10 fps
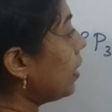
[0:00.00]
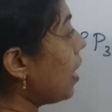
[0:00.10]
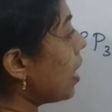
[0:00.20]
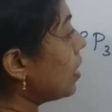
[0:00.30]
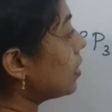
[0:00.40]
the
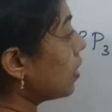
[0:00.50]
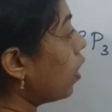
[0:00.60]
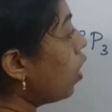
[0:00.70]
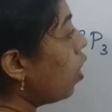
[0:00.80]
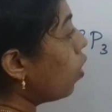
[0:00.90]

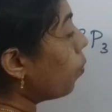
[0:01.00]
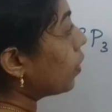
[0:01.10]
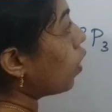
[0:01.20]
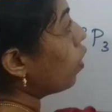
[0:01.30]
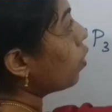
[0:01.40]
answer
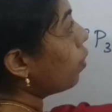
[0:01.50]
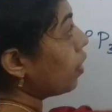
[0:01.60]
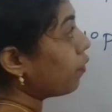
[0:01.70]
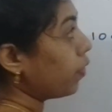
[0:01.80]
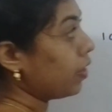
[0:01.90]
without
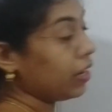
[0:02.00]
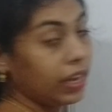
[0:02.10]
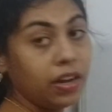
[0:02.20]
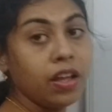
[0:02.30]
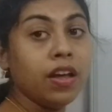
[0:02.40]
going for the
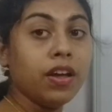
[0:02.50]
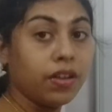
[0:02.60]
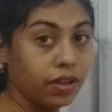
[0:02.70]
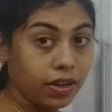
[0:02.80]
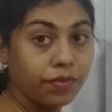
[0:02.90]
need
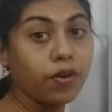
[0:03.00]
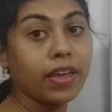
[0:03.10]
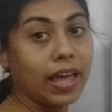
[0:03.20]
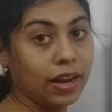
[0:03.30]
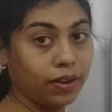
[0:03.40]

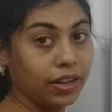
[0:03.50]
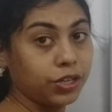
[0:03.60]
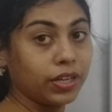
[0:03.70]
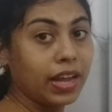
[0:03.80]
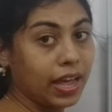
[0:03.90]
for
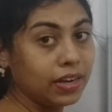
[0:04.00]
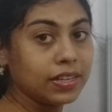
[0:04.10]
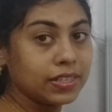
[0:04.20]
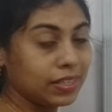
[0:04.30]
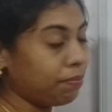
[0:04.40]
calculation and
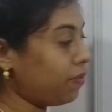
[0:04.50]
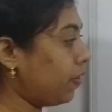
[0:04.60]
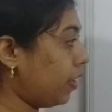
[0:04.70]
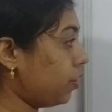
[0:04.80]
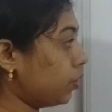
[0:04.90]

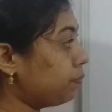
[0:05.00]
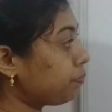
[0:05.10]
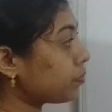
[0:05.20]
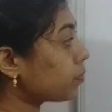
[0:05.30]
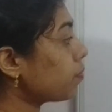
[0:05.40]
simplification.
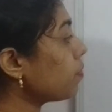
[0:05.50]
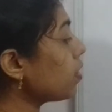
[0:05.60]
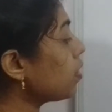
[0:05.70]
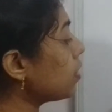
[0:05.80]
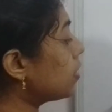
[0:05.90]

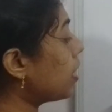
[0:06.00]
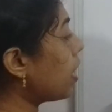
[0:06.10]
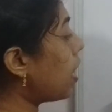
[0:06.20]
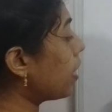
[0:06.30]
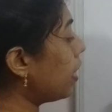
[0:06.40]

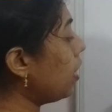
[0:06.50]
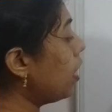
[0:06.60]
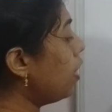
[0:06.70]
Again,